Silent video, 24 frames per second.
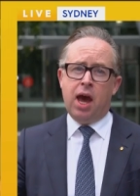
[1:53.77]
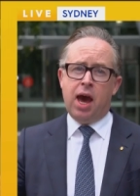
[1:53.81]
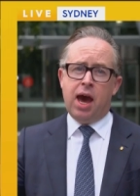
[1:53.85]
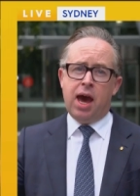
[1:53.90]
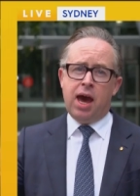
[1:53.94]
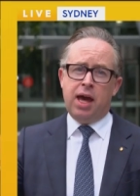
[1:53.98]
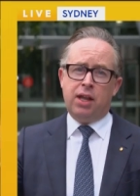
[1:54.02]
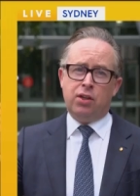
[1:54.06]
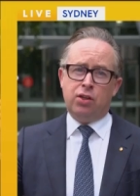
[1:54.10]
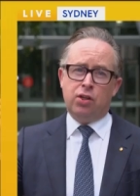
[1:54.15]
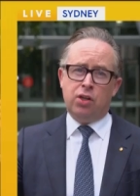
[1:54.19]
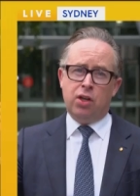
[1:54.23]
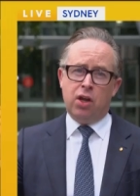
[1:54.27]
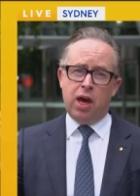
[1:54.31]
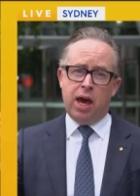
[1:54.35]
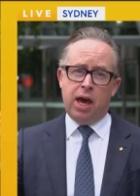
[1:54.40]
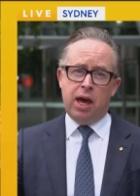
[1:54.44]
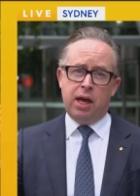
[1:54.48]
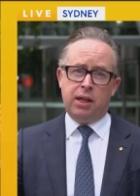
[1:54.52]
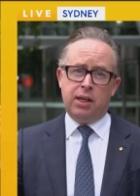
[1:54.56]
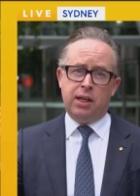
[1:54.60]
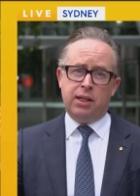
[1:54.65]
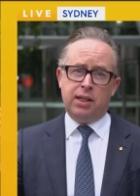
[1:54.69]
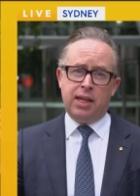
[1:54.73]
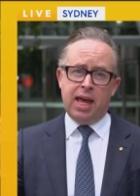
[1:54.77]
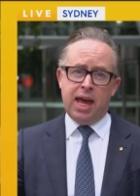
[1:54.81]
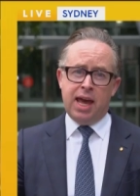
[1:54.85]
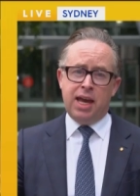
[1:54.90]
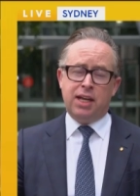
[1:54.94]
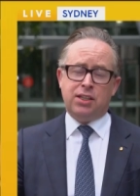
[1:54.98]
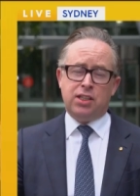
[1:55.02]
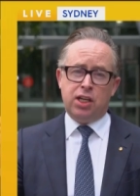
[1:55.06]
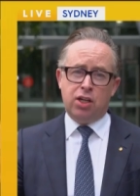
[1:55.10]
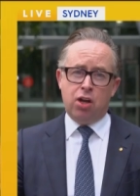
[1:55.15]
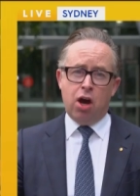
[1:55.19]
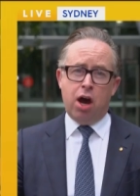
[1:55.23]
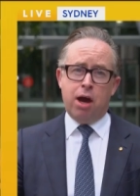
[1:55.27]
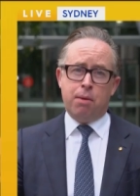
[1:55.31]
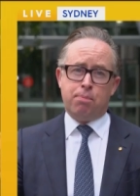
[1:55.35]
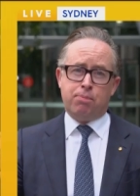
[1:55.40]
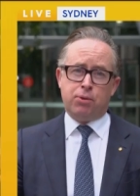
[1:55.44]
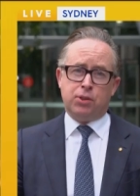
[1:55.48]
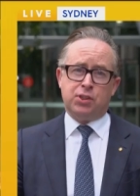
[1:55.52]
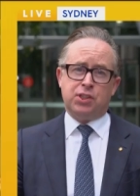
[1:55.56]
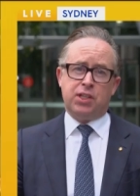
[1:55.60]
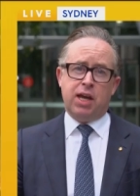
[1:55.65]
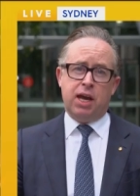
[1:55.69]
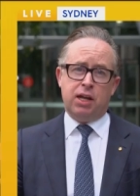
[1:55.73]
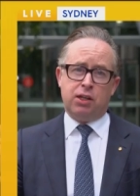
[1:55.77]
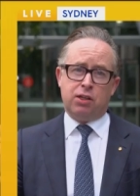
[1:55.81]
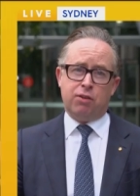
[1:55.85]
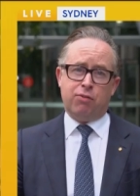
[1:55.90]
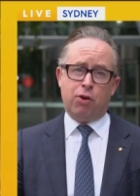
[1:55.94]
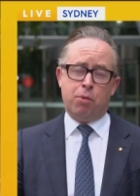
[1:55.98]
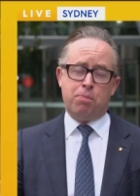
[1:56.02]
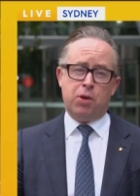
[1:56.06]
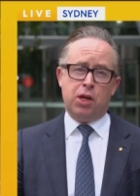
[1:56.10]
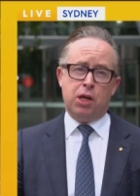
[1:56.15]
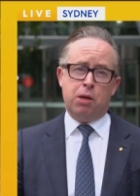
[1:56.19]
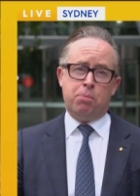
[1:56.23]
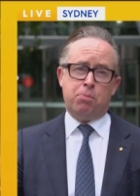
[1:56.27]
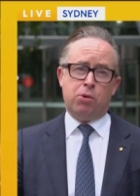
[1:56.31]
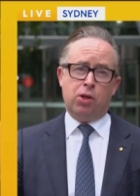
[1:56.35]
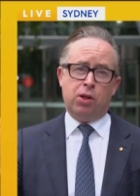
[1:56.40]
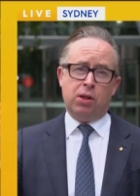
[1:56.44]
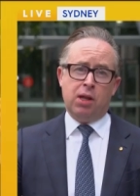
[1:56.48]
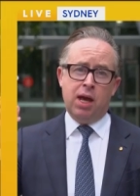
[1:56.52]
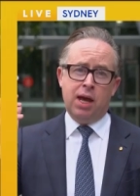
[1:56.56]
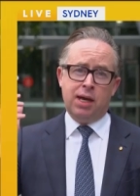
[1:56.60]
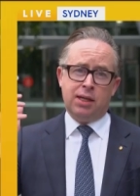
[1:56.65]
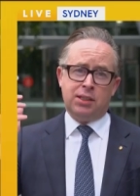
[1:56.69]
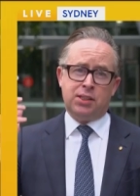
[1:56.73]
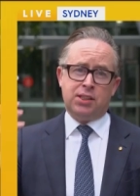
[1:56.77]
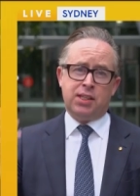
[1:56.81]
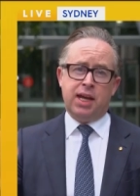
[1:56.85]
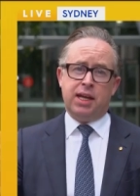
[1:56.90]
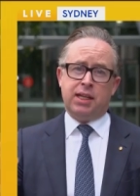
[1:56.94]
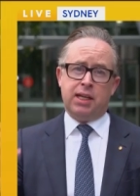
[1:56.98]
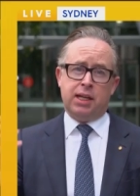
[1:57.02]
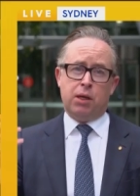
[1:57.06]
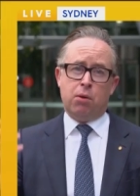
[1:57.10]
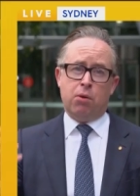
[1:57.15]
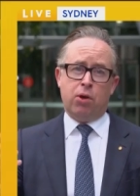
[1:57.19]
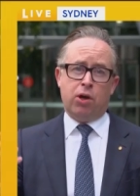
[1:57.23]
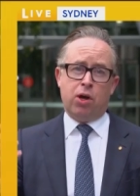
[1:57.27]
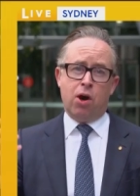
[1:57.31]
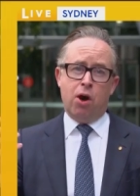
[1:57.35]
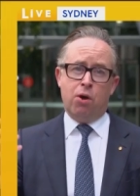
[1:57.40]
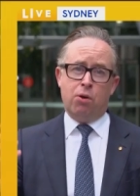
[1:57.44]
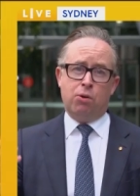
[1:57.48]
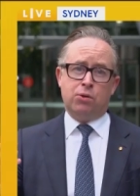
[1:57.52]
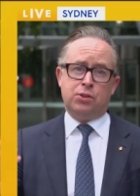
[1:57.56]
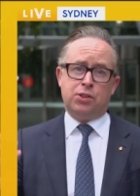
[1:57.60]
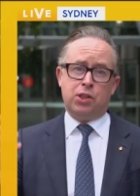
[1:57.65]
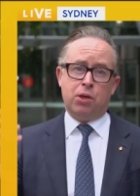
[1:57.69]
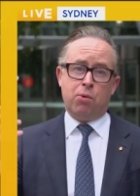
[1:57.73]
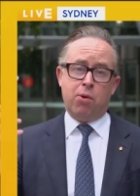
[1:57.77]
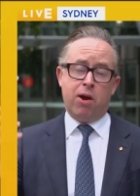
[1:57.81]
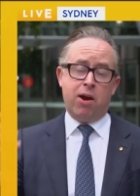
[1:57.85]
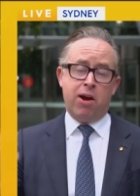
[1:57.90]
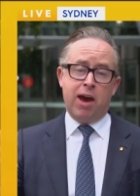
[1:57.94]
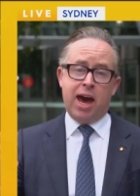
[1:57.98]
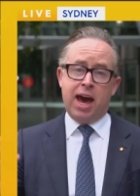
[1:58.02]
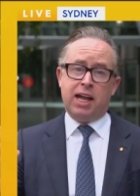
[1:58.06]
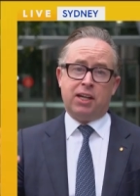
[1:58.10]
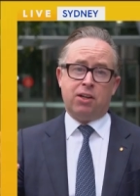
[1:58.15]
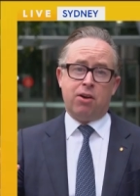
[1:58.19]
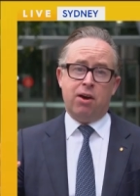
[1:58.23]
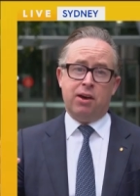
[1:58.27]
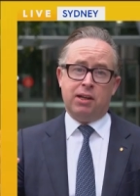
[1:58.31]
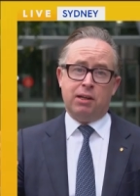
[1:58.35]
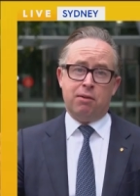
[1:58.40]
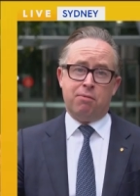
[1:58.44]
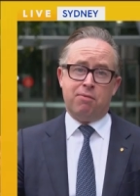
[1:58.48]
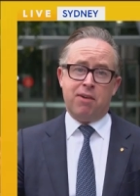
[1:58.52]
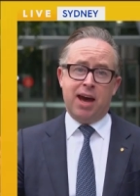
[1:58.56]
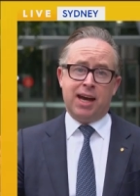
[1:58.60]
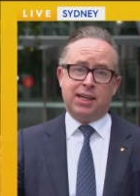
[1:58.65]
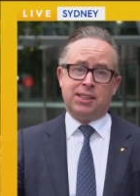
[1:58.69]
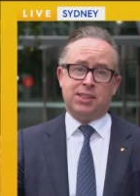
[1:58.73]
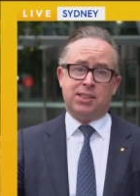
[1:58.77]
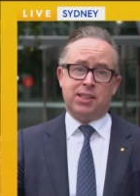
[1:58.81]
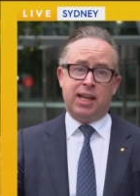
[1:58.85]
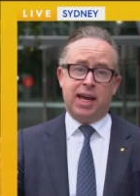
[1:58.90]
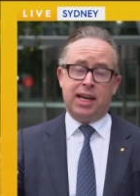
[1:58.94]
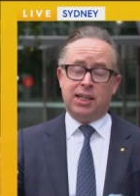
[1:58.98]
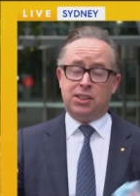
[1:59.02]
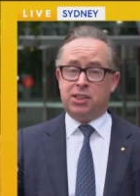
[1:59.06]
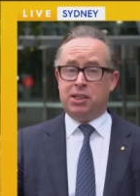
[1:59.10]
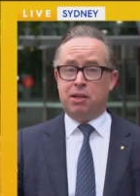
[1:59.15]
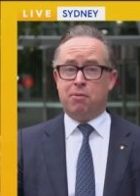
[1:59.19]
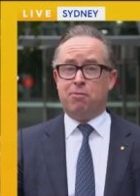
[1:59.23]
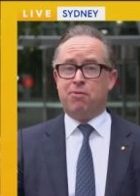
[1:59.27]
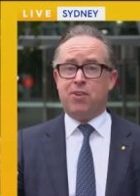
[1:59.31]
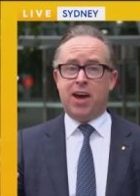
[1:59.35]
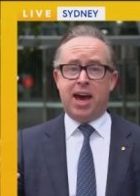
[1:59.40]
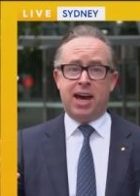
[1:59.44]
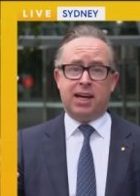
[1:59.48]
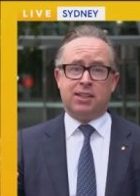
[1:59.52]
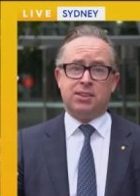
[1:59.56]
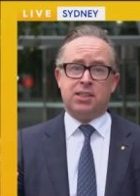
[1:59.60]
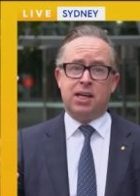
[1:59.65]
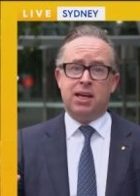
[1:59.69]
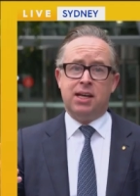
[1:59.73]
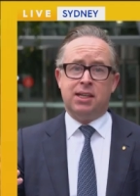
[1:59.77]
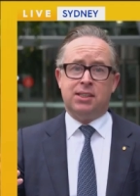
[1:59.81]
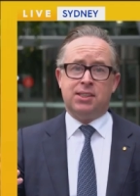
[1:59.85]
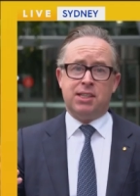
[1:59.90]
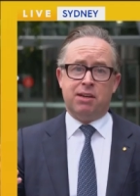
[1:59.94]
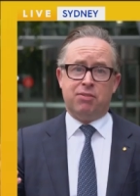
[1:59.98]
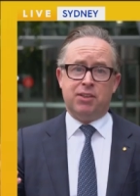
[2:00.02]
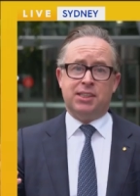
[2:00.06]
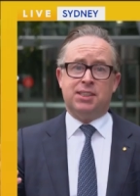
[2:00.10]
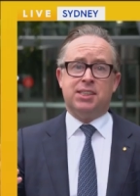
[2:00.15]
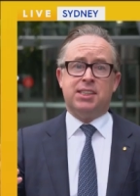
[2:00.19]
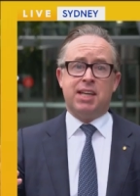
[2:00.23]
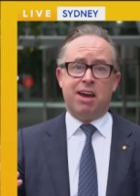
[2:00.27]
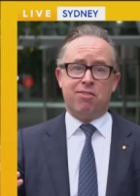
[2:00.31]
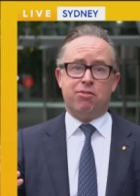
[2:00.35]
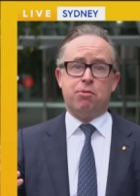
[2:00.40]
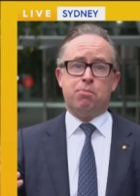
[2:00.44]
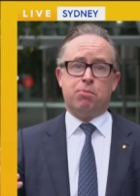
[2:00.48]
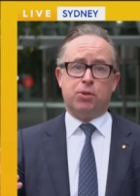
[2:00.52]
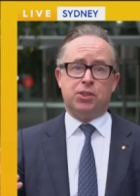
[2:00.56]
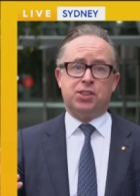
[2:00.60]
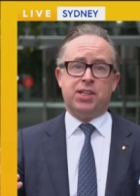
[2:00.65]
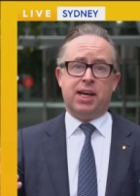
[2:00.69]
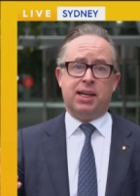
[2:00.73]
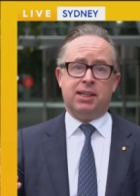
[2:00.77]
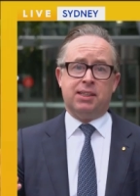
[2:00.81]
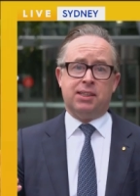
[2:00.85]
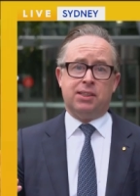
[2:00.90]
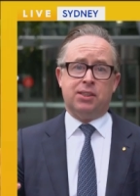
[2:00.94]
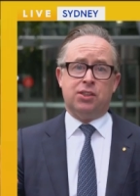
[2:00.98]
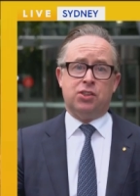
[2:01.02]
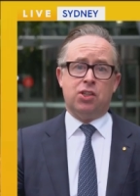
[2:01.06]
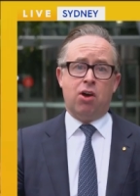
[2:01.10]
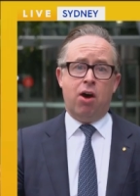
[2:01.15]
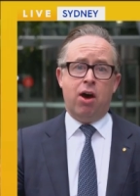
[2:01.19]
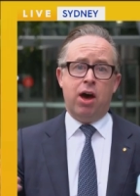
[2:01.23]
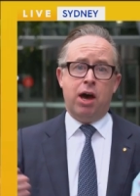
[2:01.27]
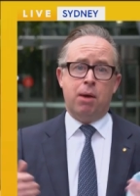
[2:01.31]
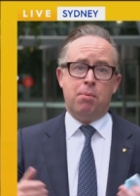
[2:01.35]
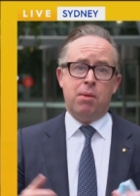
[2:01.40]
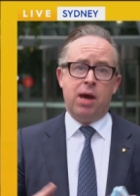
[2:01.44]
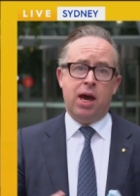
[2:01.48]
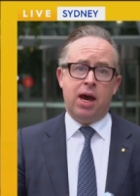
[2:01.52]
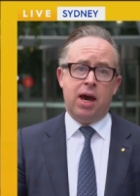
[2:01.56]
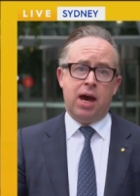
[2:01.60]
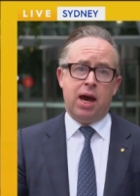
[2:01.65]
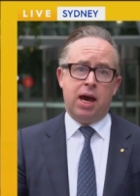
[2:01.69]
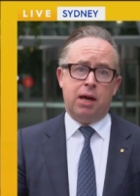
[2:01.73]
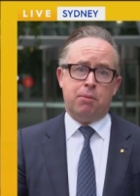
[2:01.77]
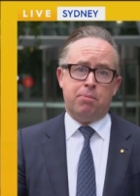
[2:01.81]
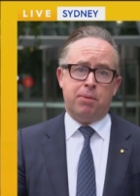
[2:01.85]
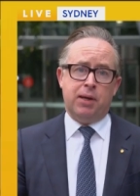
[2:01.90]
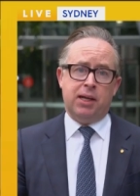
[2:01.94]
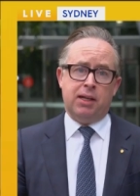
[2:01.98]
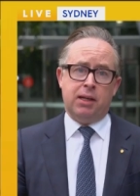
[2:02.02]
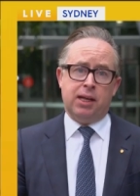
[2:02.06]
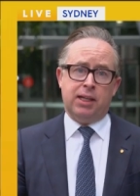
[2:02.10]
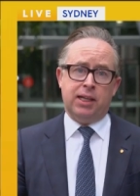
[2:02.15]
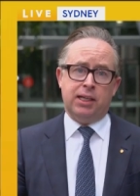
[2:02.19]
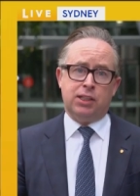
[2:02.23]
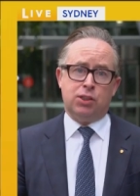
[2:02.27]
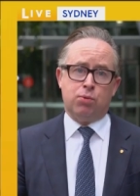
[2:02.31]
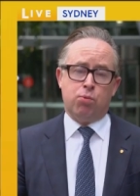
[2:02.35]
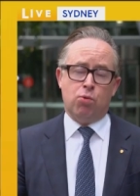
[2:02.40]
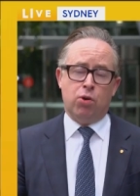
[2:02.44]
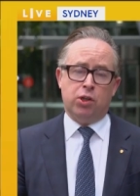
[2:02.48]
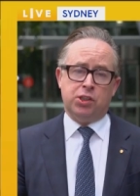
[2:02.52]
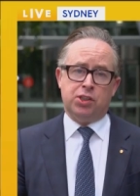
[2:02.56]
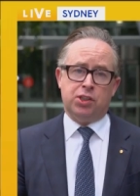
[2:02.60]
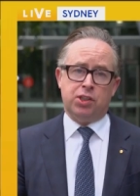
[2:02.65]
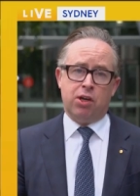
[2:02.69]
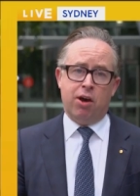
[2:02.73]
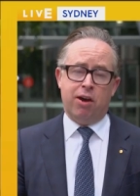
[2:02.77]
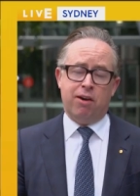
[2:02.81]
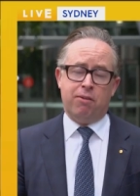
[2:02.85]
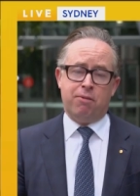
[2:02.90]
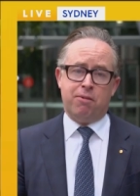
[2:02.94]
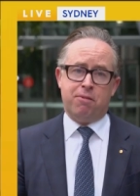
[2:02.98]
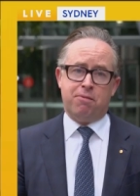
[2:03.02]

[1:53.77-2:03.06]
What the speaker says: And 89% of our people said that they were going to or had gotten a vaccination. In fact, 77% of the time had been at least one shot of a